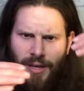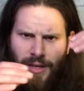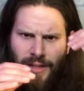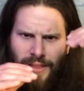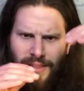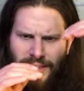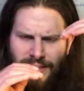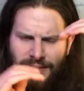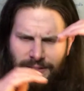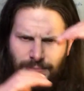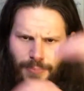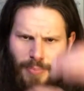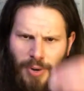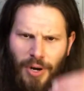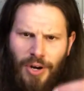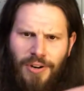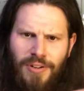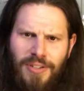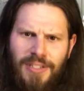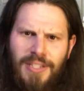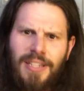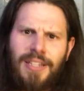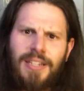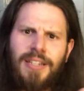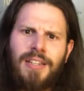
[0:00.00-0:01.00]
this
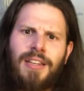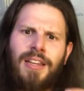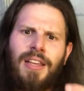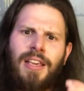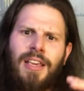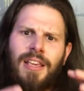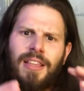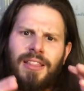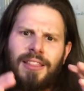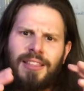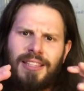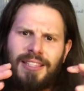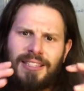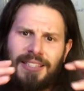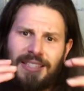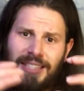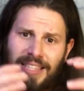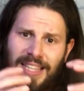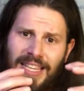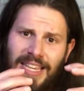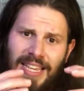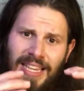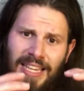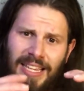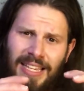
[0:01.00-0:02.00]
person, this
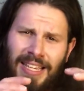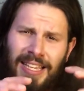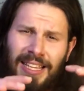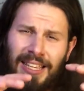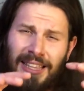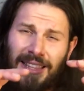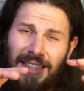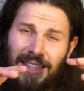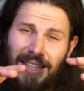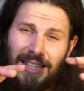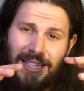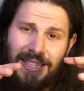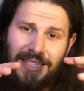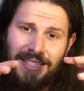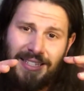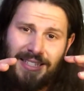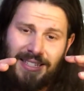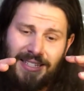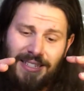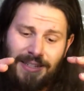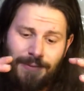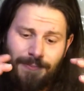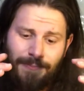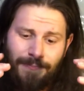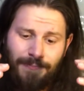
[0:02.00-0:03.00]
thing,
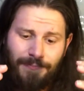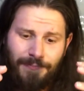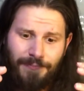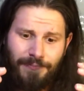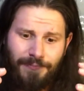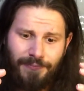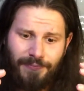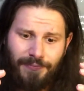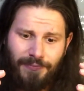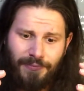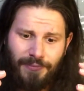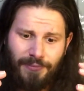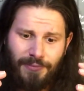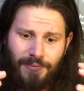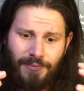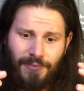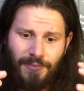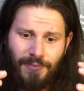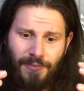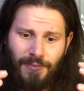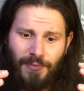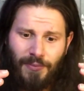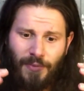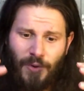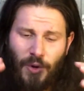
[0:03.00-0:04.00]
this
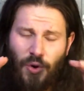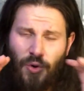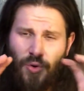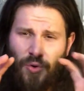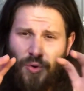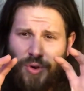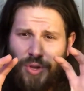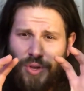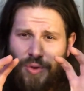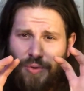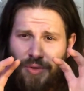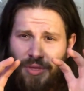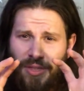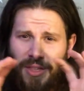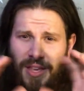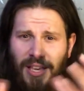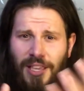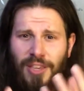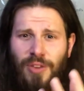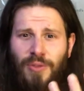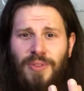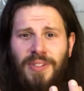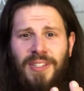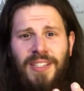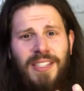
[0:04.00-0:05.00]
who you
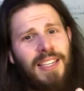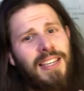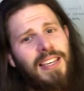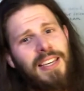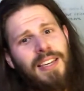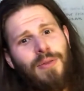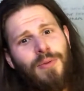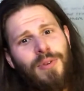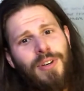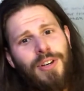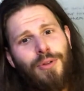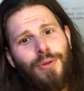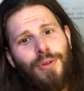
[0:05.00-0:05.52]
think you see when you